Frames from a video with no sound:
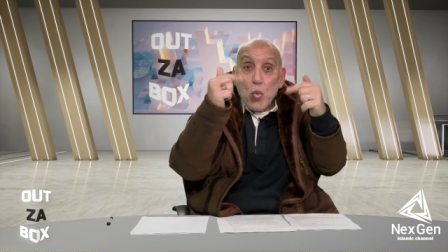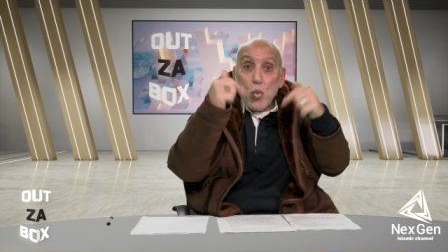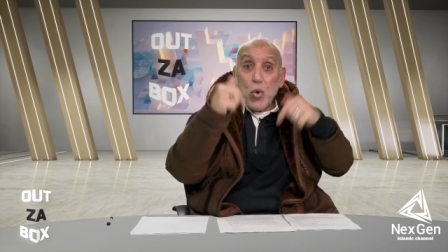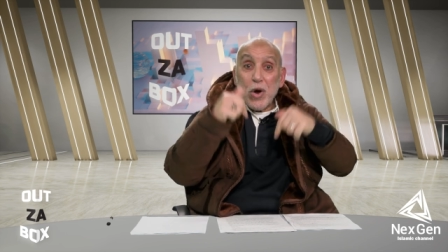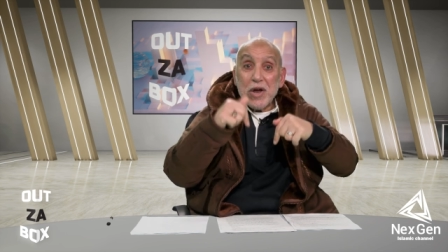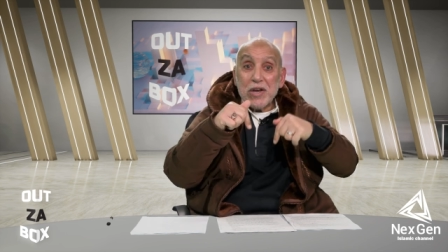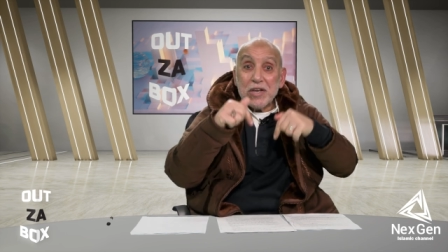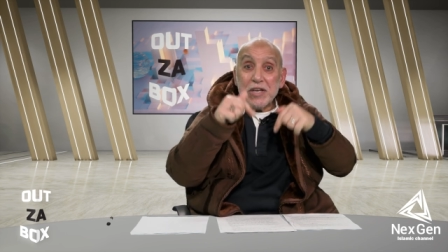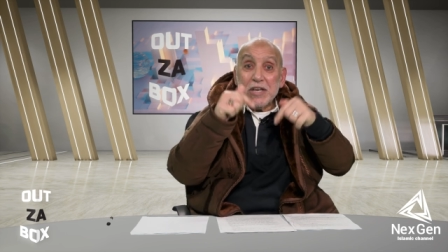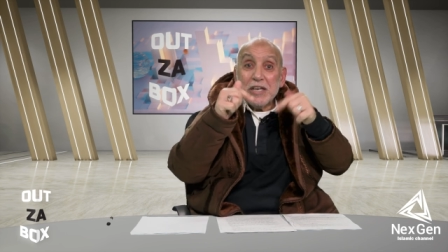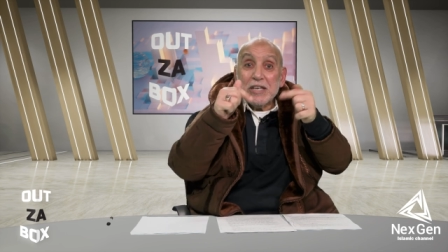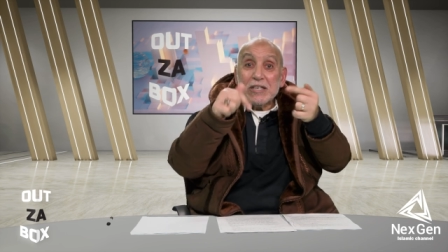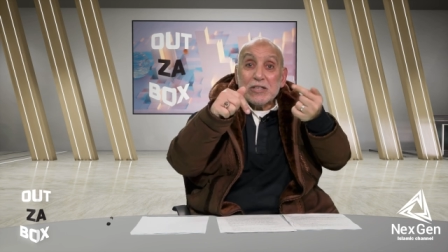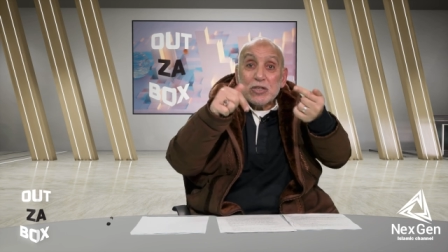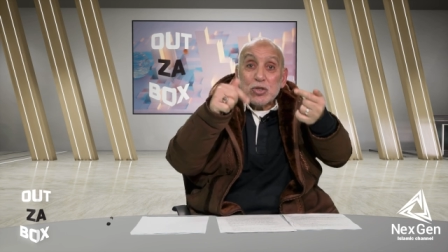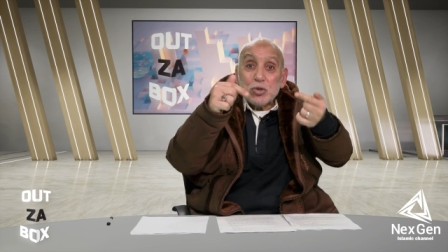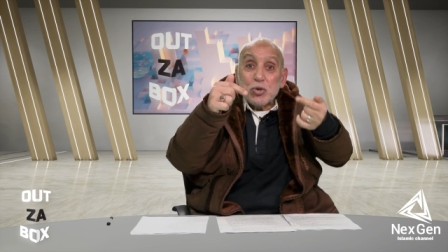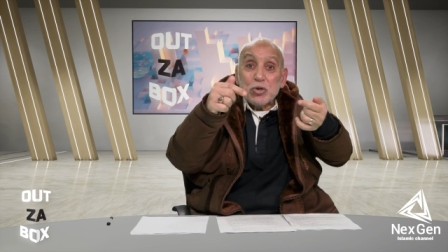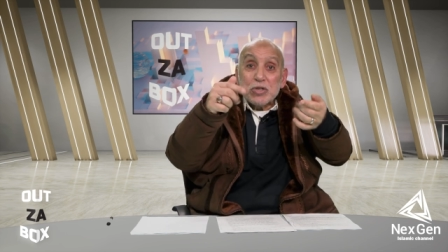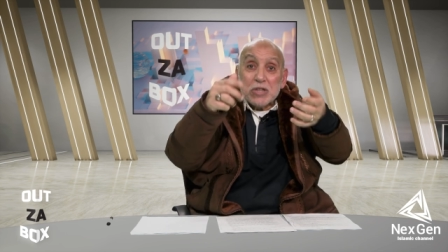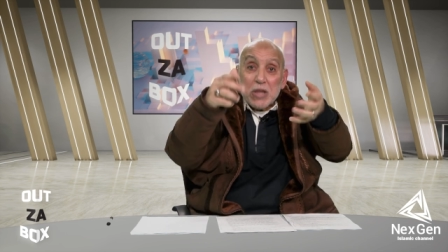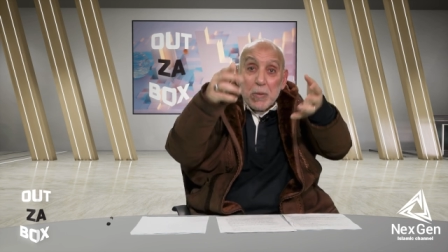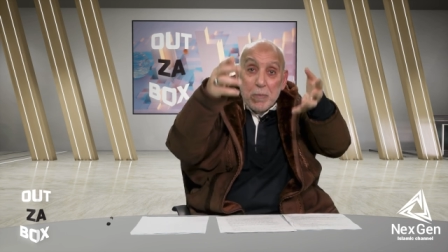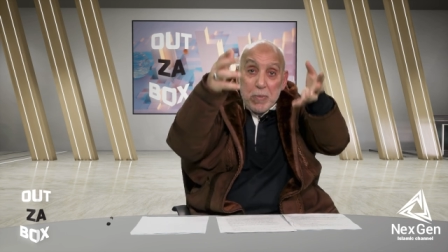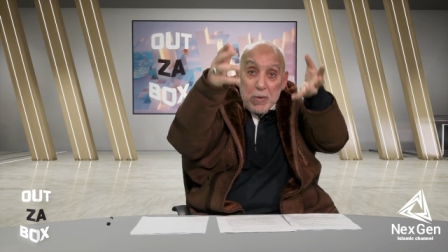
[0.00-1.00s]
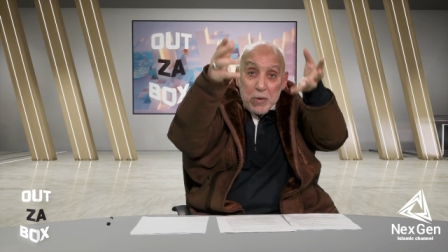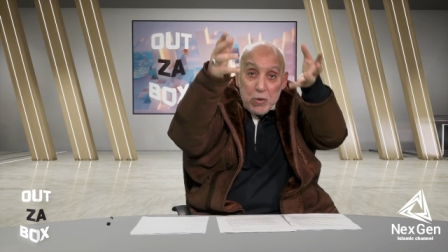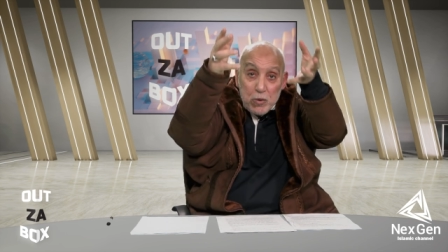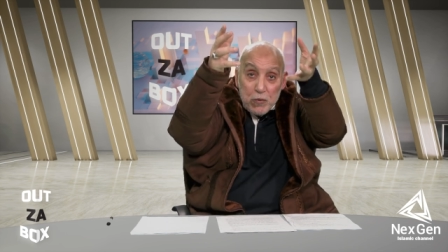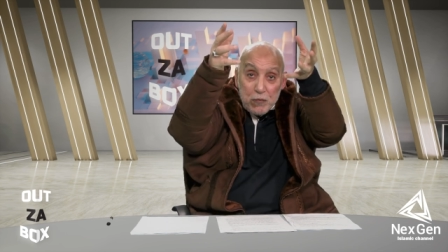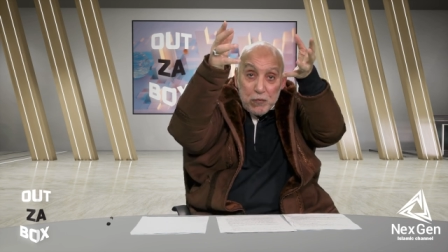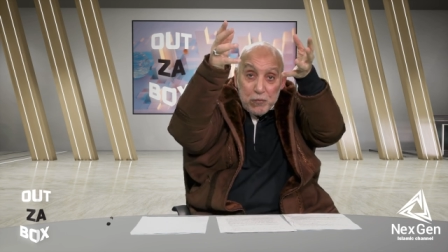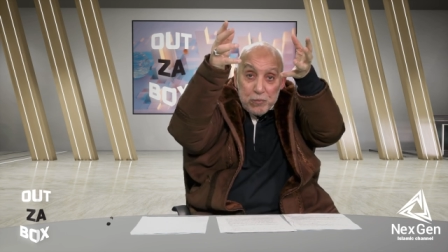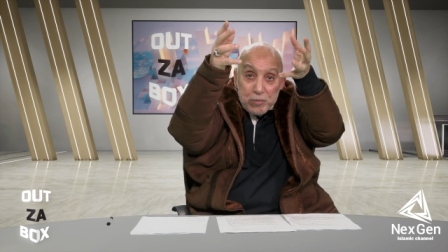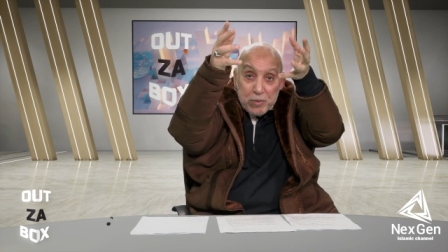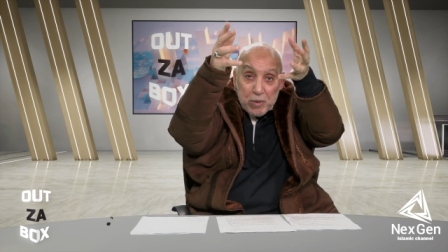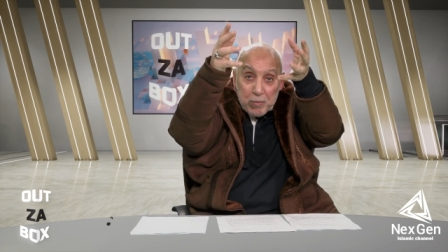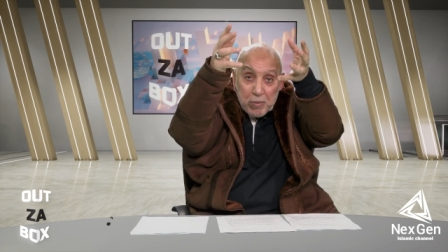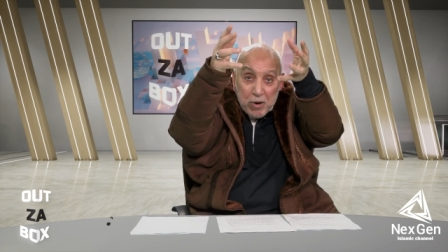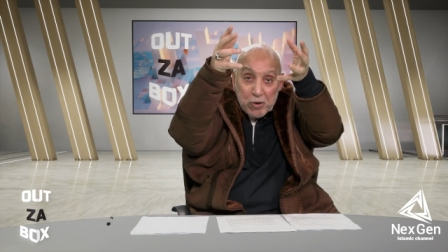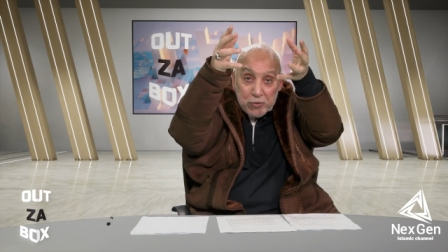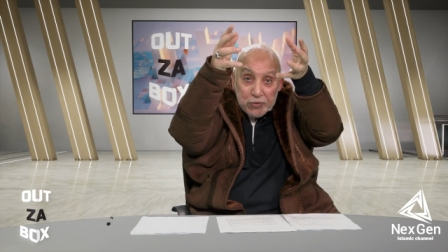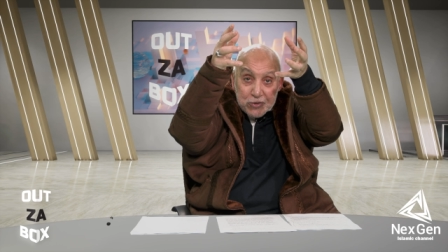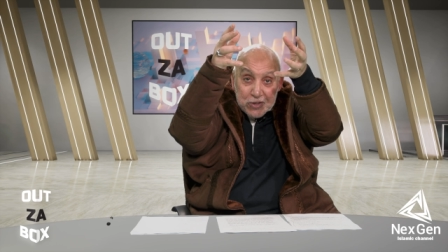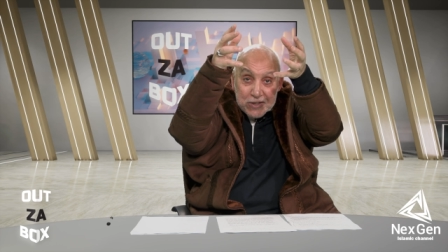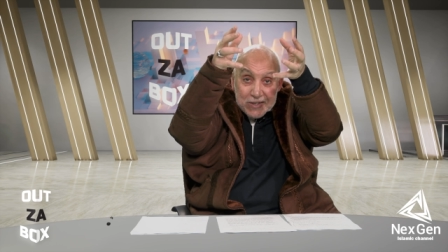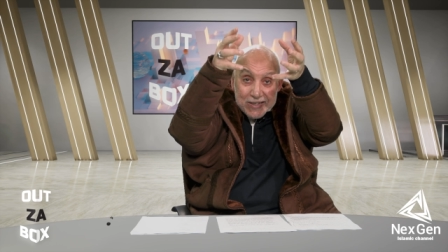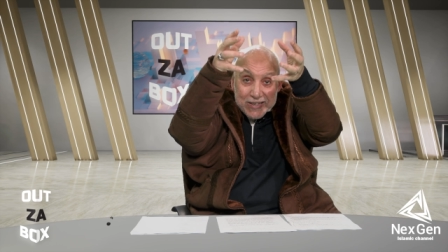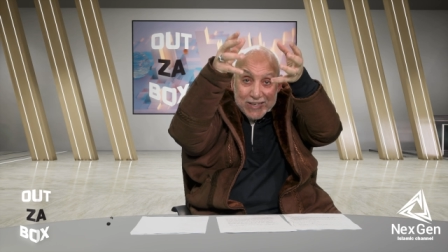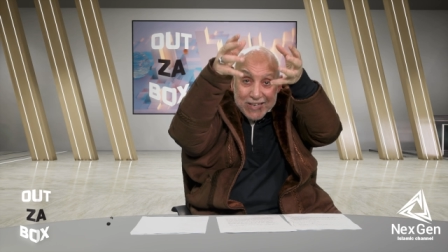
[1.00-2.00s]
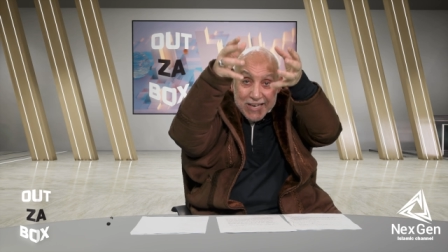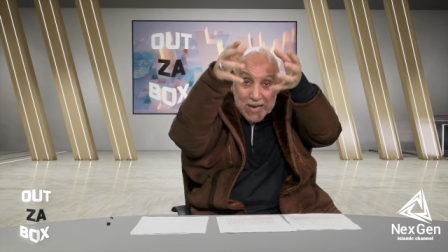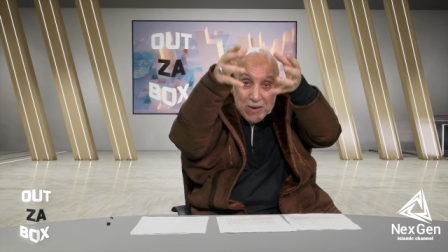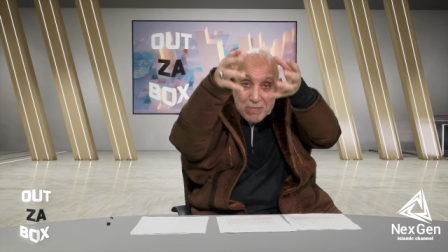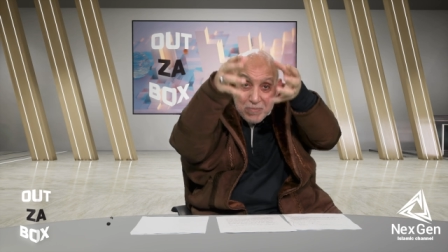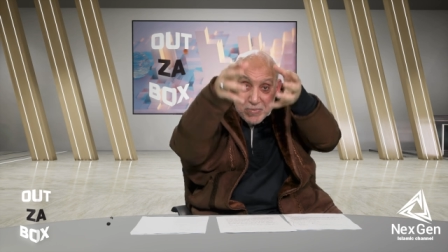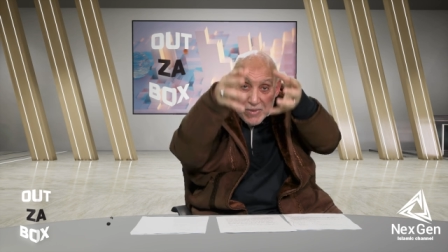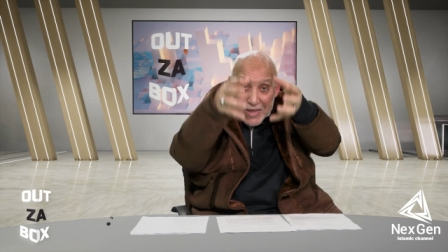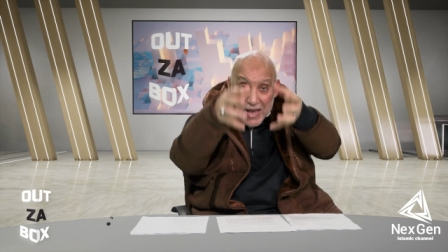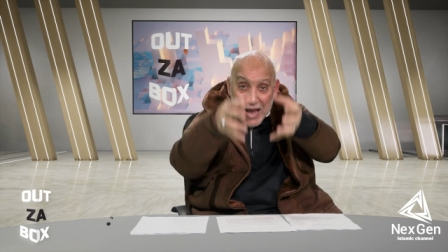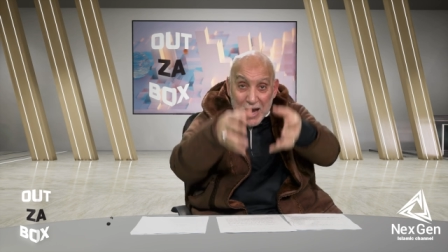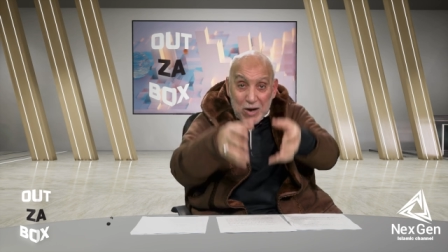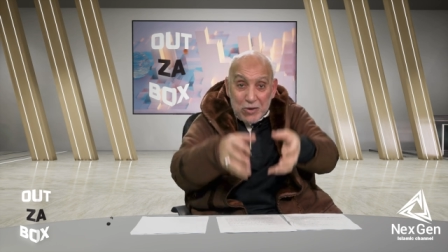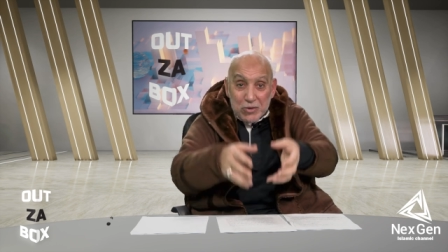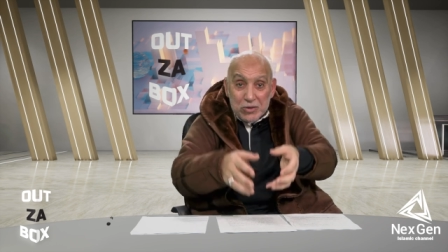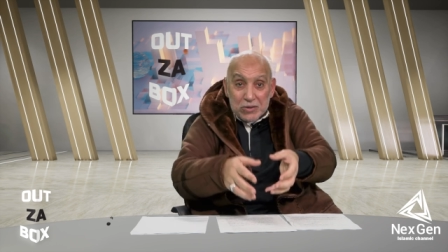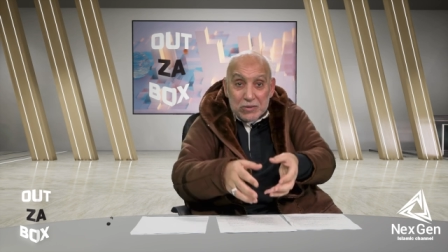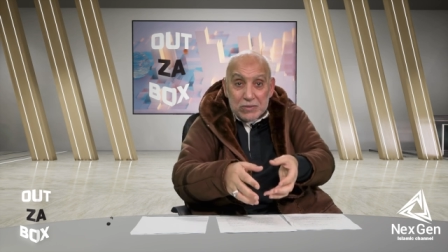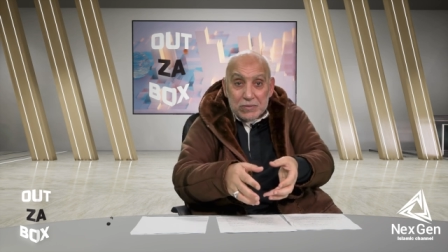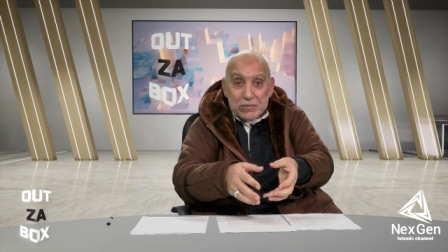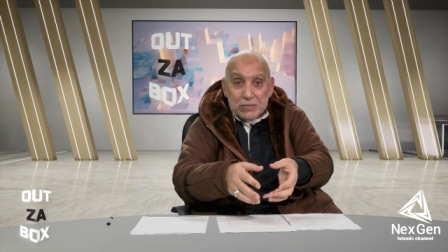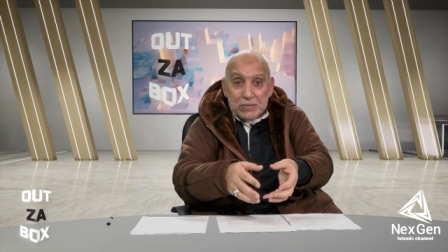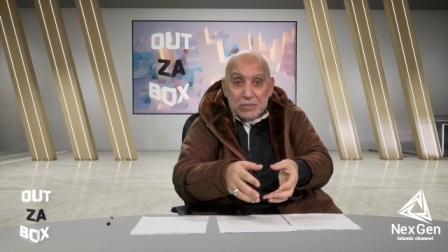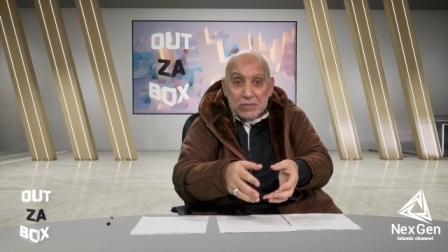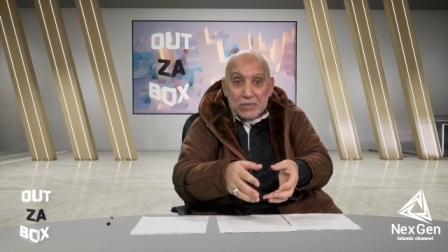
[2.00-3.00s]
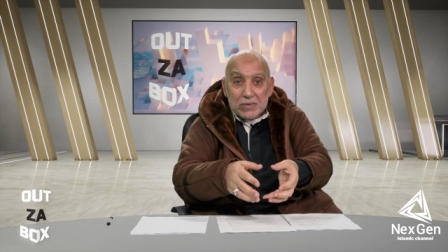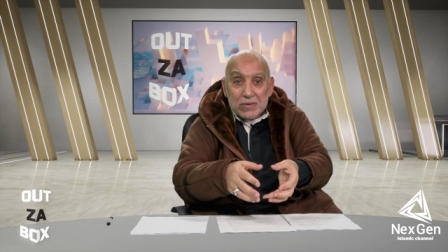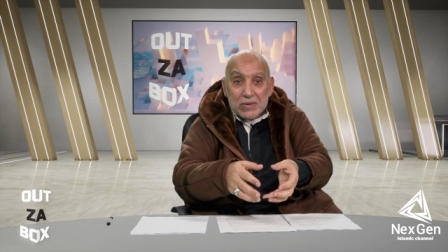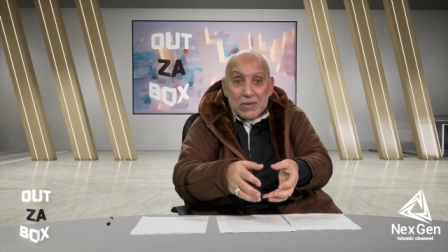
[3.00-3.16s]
when he saw the people from the mountain came down